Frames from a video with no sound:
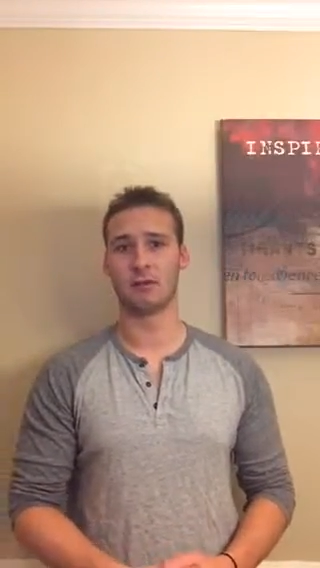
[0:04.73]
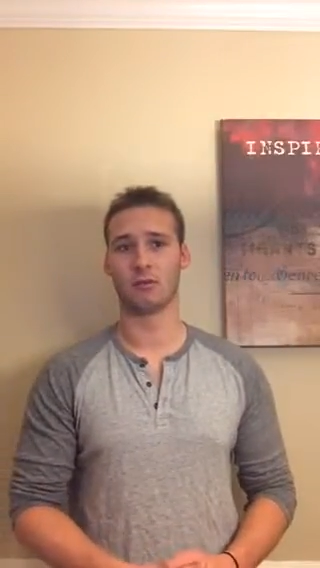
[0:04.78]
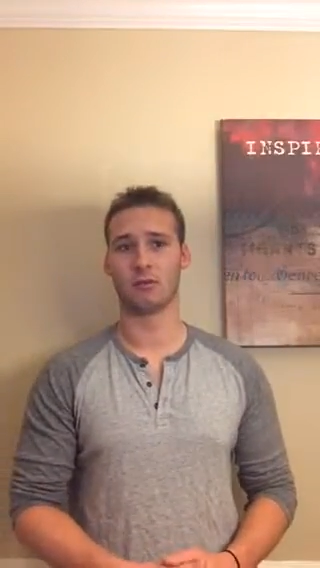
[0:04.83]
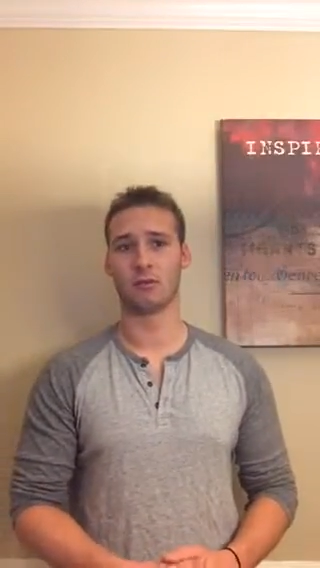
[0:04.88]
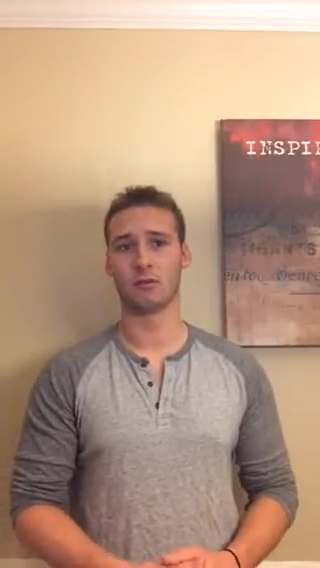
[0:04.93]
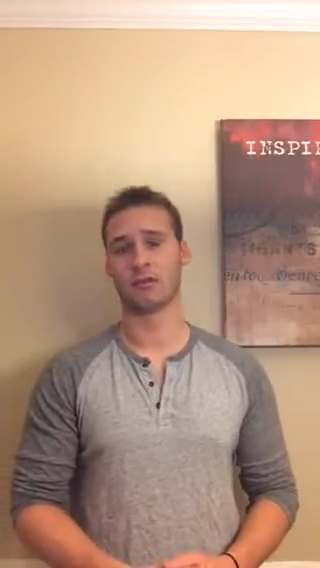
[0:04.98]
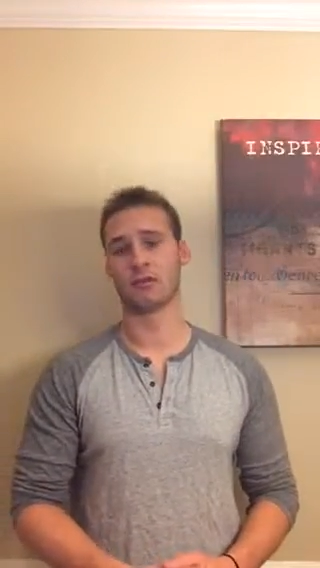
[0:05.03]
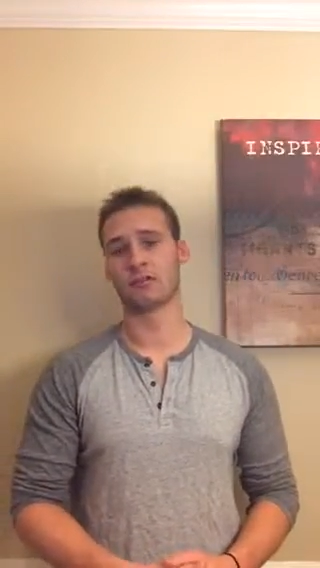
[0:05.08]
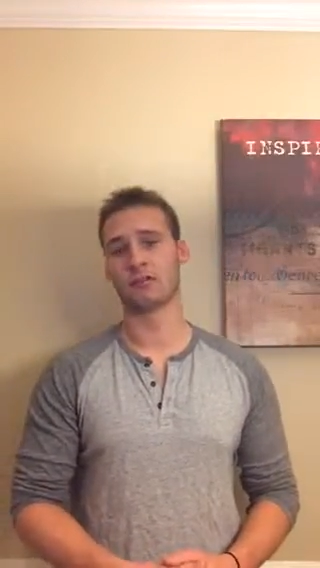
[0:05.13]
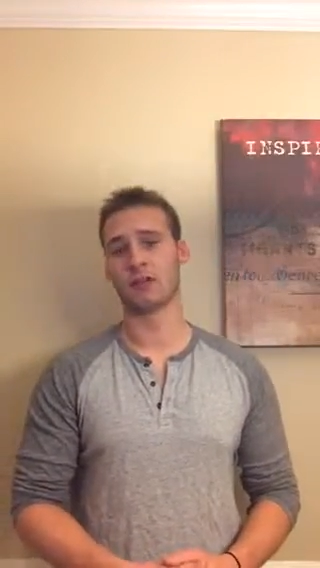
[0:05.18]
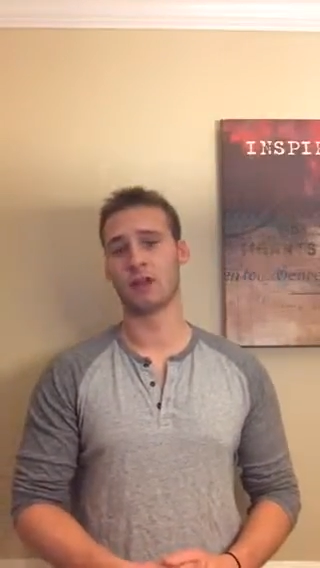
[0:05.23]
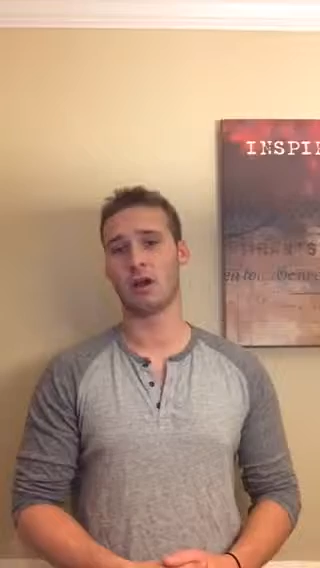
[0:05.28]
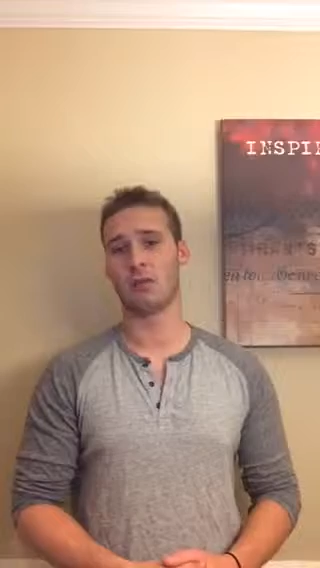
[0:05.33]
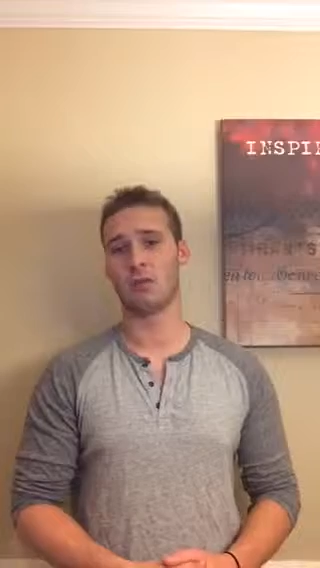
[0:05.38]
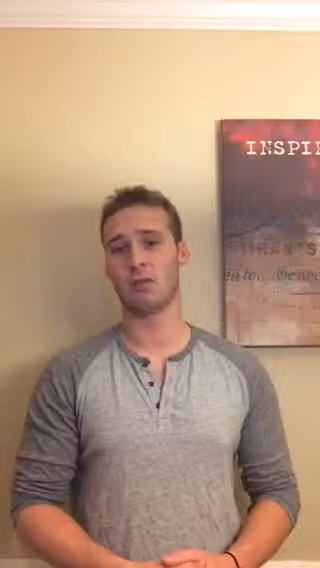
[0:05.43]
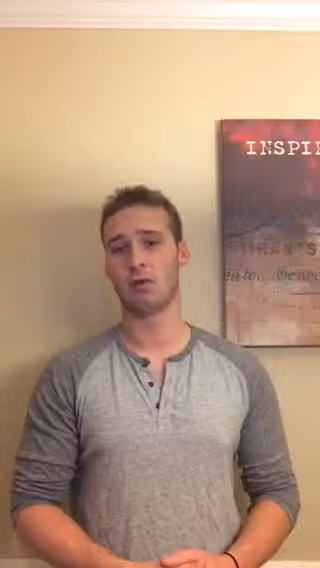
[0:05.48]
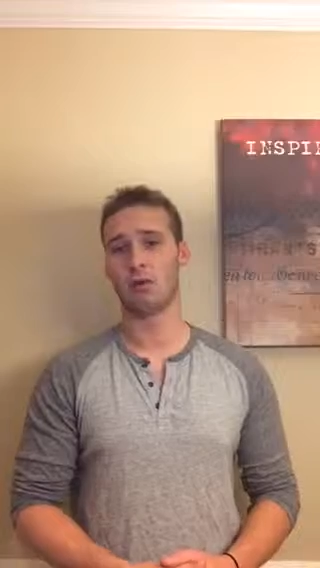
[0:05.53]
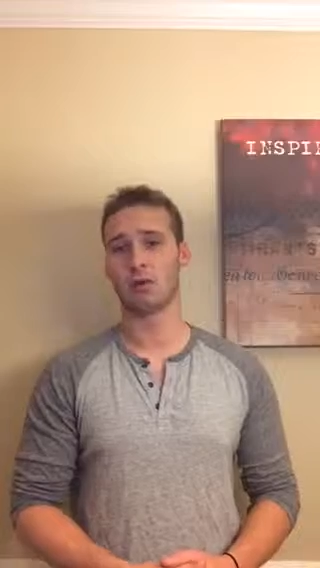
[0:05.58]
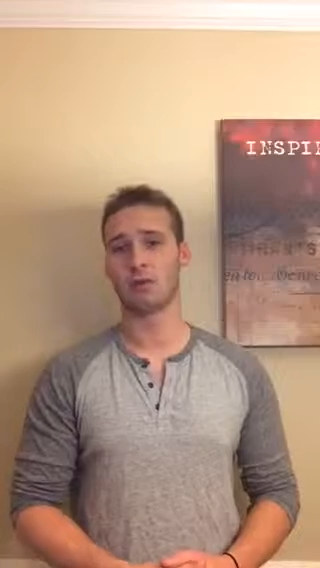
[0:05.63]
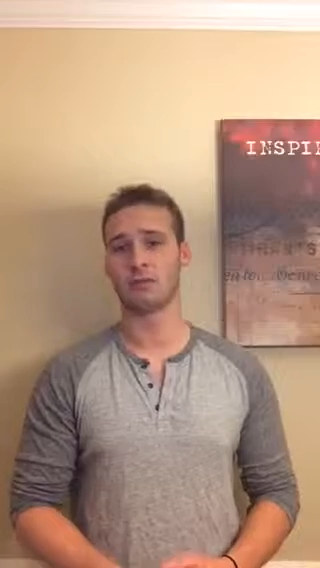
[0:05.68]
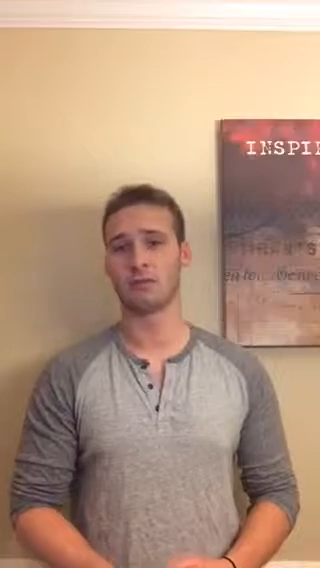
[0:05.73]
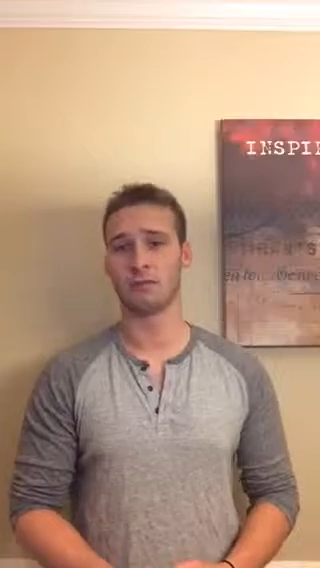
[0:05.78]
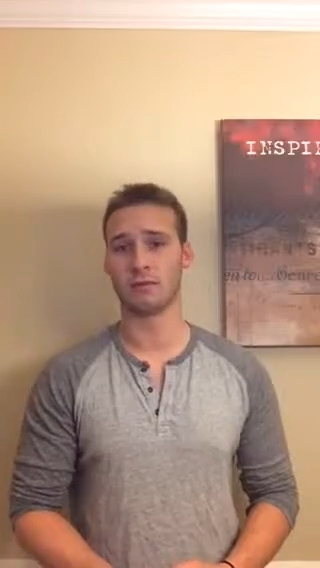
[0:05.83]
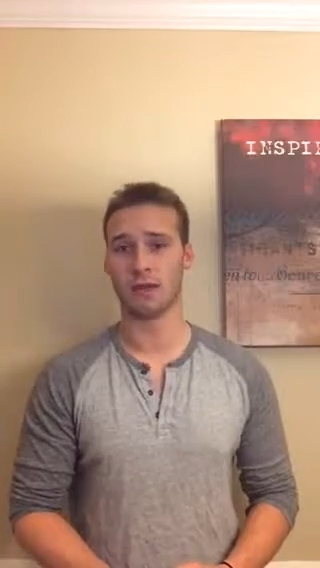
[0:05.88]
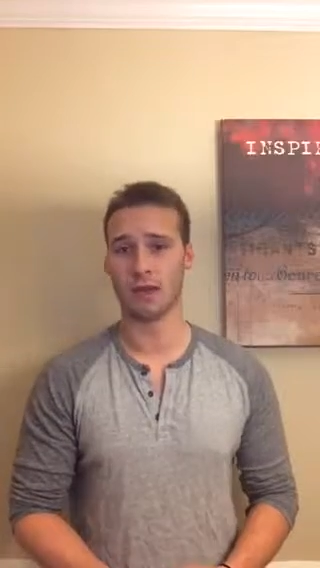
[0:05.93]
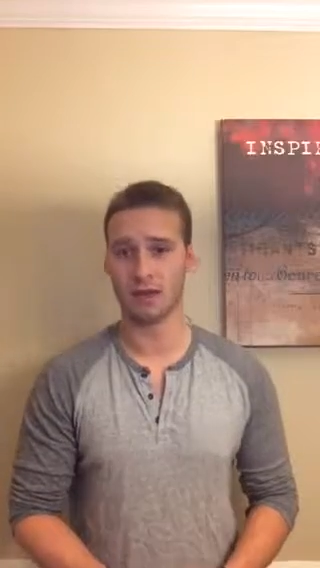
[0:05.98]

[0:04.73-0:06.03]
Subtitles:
their rulers are not warned from